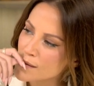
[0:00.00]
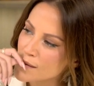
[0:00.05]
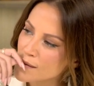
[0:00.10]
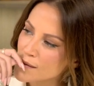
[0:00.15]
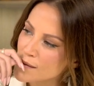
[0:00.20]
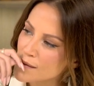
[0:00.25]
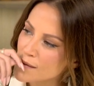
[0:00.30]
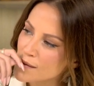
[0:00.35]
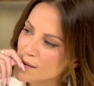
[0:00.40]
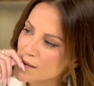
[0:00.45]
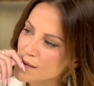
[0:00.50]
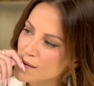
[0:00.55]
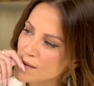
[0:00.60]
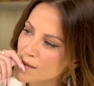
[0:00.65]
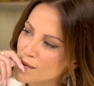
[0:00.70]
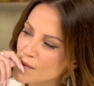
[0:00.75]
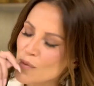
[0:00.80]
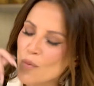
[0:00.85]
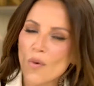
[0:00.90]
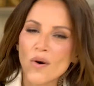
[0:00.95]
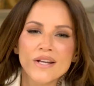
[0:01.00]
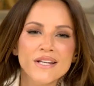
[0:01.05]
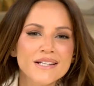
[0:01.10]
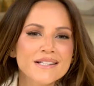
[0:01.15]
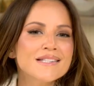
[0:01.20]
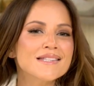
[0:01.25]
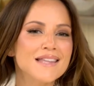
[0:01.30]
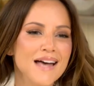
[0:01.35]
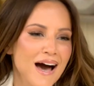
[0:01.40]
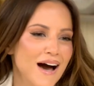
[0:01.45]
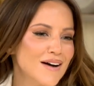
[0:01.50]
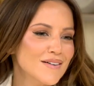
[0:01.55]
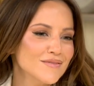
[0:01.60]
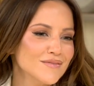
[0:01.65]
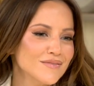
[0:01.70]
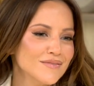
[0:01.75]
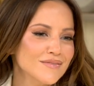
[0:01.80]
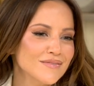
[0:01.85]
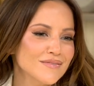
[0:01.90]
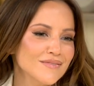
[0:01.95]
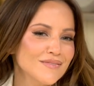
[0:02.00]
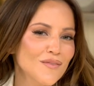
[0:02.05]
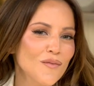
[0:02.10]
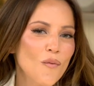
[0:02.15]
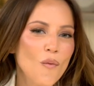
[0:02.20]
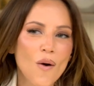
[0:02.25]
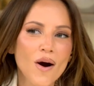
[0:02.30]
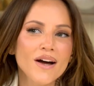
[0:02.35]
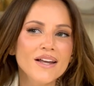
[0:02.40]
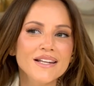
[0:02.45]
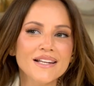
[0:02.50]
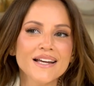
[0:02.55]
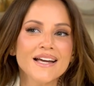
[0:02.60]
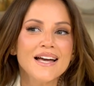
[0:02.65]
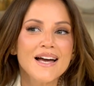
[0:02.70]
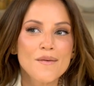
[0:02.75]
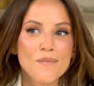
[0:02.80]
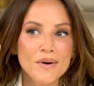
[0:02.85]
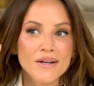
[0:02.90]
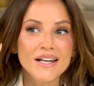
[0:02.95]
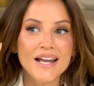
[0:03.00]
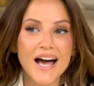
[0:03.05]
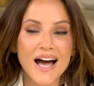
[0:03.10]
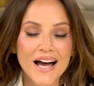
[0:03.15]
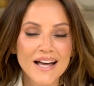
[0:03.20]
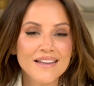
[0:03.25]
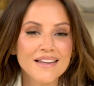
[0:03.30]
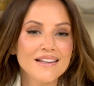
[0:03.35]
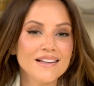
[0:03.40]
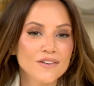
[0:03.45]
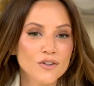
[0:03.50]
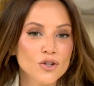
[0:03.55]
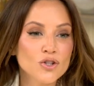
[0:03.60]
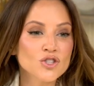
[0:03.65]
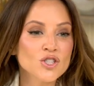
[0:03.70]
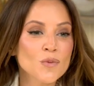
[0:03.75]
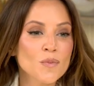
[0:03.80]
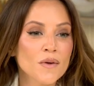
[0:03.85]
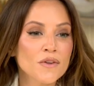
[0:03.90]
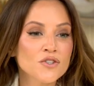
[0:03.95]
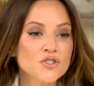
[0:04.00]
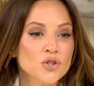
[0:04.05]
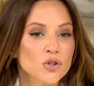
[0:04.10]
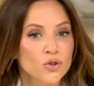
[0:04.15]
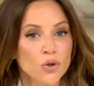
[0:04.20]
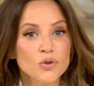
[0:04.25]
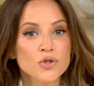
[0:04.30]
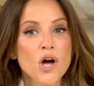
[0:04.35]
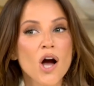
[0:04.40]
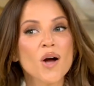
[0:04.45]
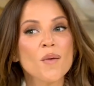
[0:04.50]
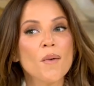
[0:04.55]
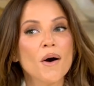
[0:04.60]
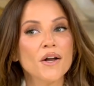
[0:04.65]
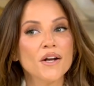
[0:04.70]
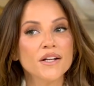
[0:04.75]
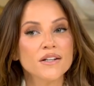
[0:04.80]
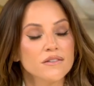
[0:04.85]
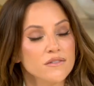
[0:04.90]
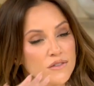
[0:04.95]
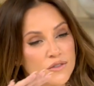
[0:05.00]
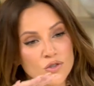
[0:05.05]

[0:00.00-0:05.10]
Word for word: Something's fishy. What is that? What? It, but little chip on the shoulder. Don't talk about it.